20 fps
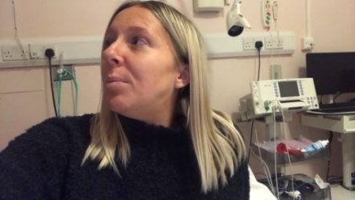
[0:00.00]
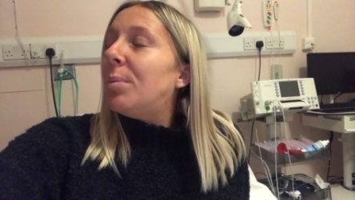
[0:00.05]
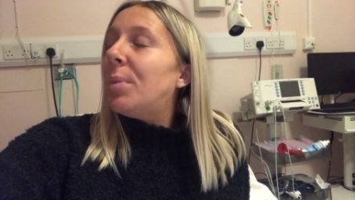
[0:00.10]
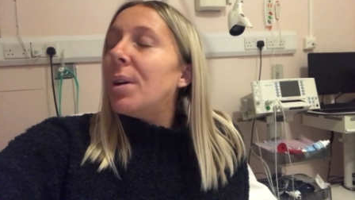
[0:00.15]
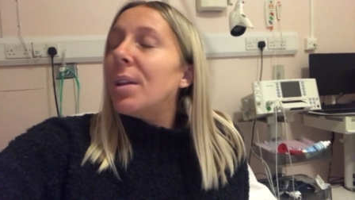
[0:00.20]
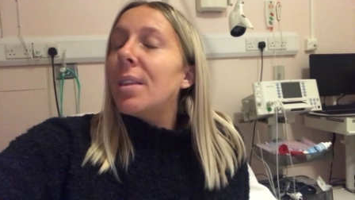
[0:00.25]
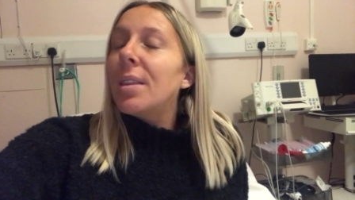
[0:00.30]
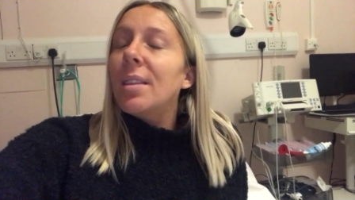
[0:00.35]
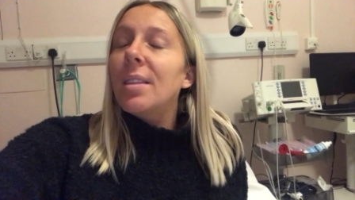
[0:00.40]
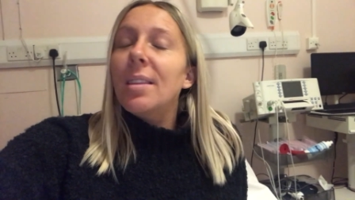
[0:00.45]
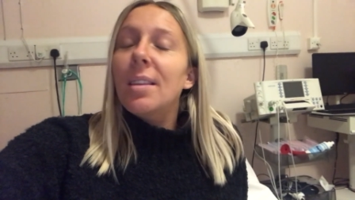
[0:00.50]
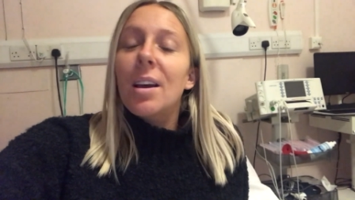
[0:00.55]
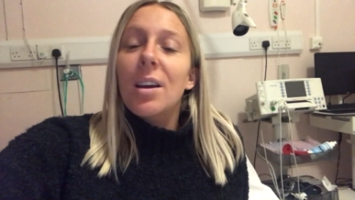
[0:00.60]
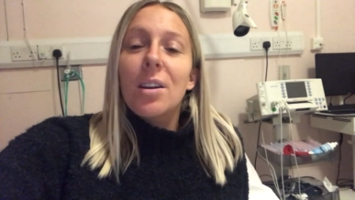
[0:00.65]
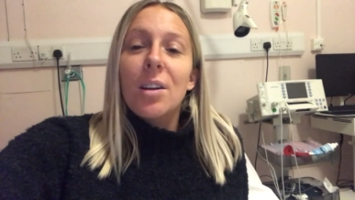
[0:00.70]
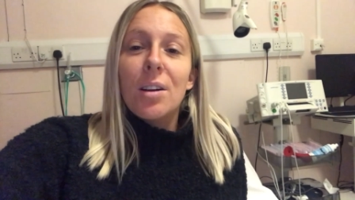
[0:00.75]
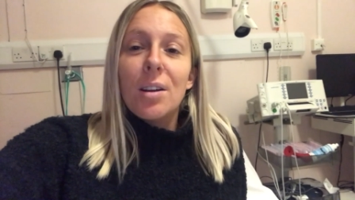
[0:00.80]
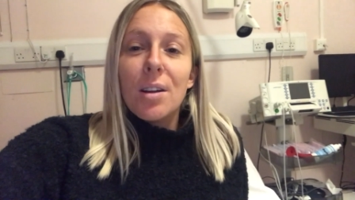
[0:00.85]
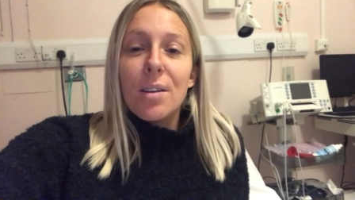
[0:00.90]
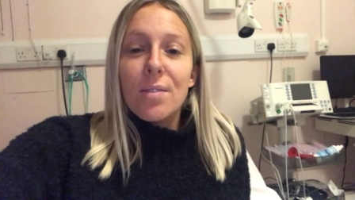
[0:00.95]
But I
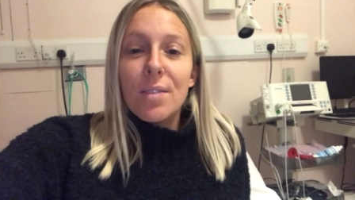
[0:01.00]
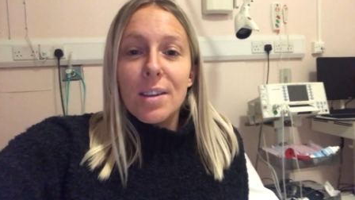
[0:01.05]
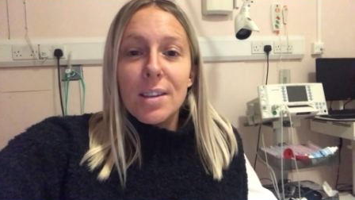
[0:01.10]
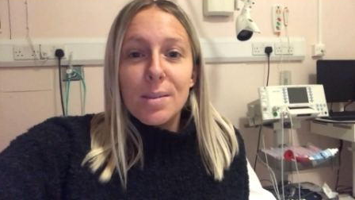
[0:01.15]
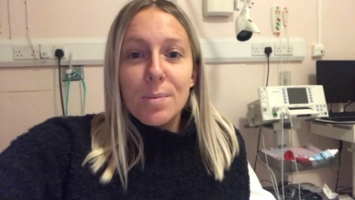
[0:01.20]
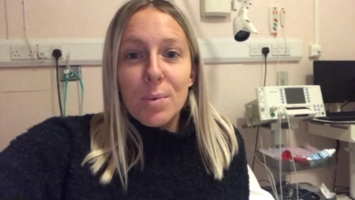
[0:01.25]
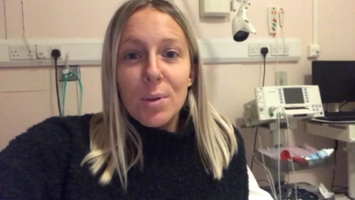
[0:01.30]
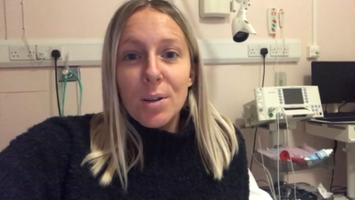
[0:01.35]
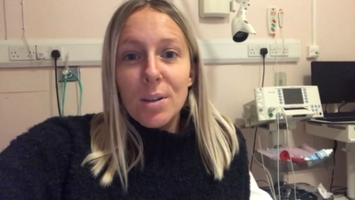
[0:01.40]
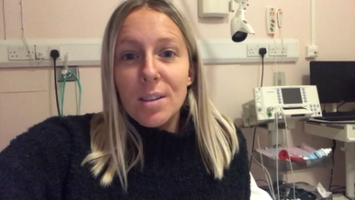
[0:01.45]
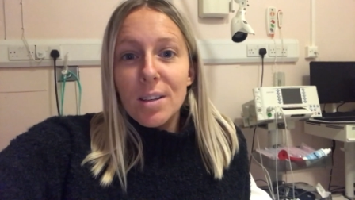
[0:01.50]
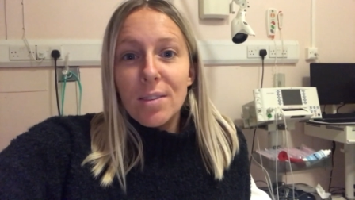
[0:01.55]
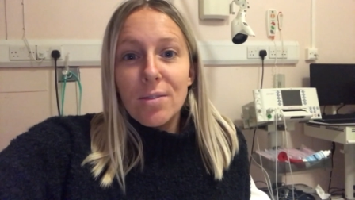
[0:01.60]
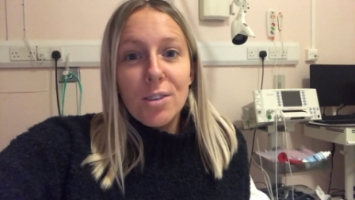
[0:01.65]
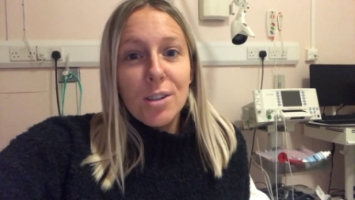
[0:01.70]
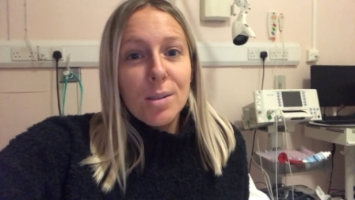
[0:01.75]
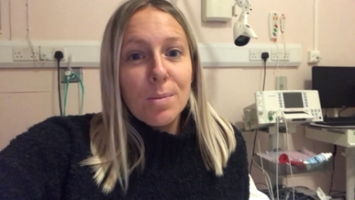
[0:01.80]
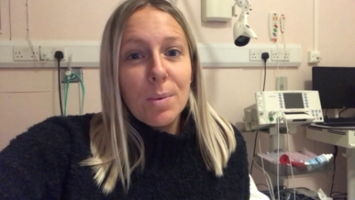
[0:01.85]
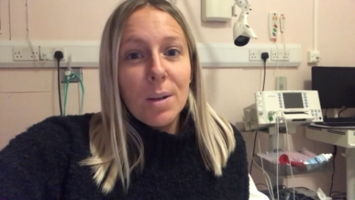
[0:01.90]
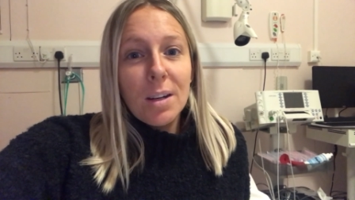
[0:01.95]
don't know if that's because
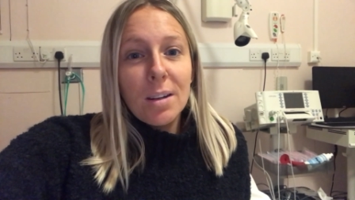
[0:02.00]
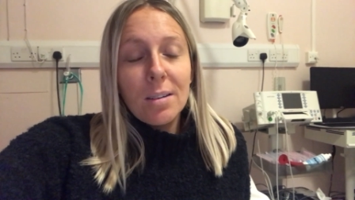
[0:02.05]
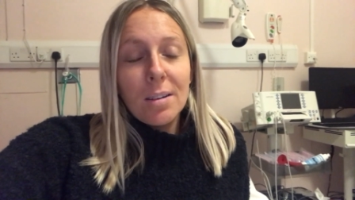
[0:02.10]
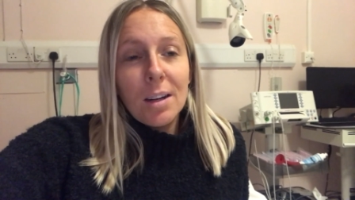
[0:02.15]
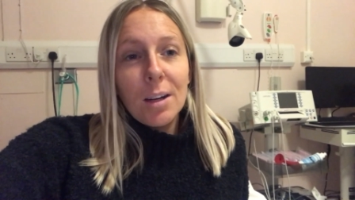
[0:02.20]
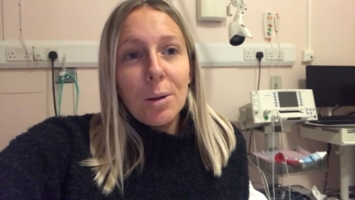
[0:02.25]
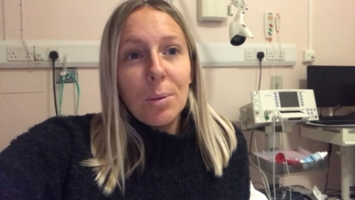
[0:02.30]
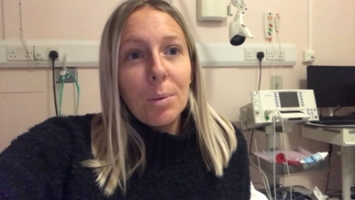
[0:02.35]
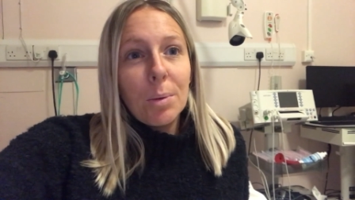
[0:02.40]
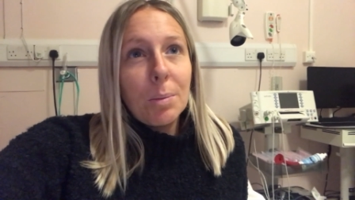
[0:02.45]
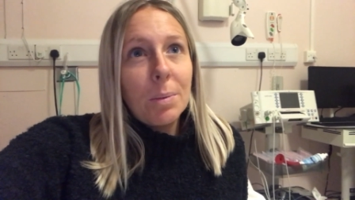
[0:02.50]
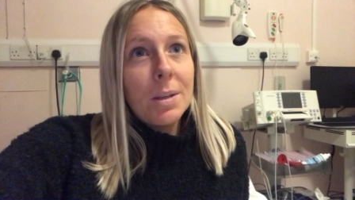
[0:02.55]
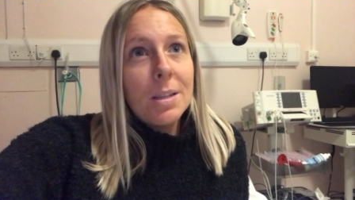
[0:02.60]
I've just been a little bit